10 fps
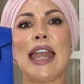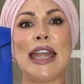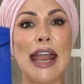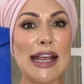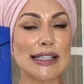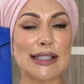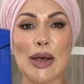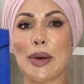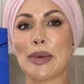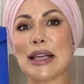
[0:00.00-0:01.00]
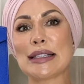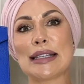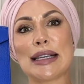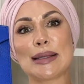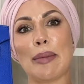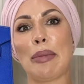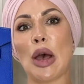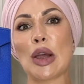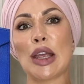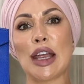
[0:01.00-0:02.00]
Next up is this
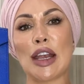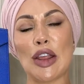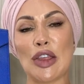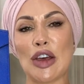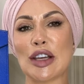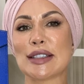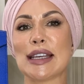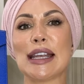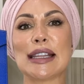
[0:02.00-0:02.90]
Birkin 30.